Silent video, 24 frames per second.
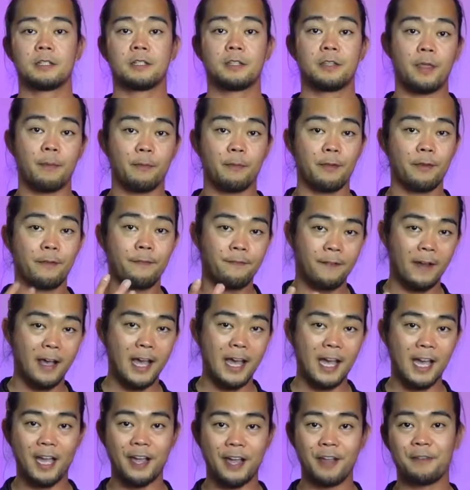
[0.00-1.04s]
Number
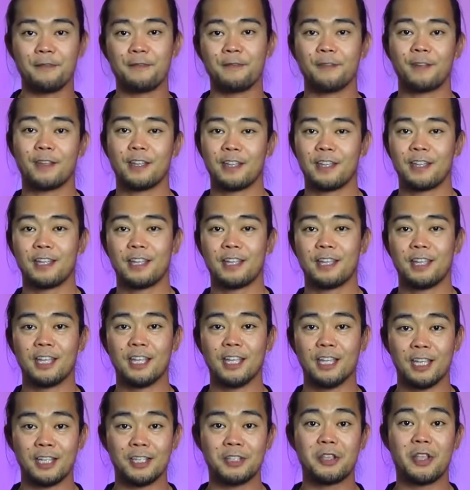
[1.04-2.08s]
5
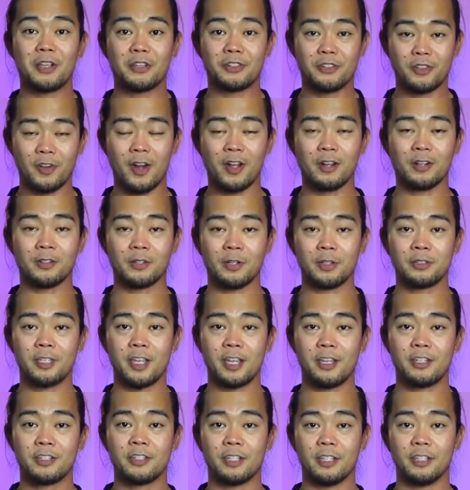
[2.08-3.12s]
is trunk
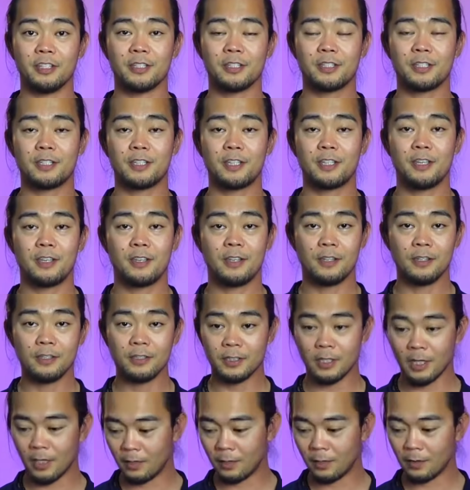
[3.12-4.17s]
rotations.
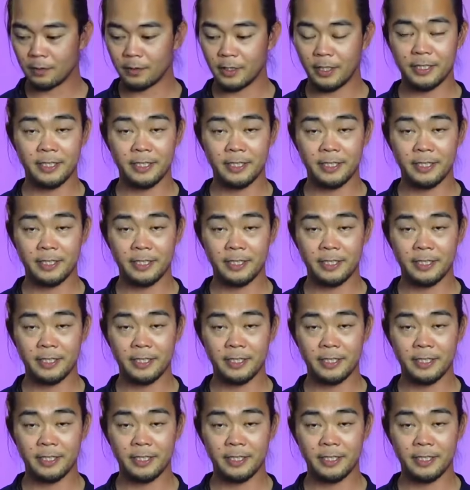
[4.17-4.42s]
So the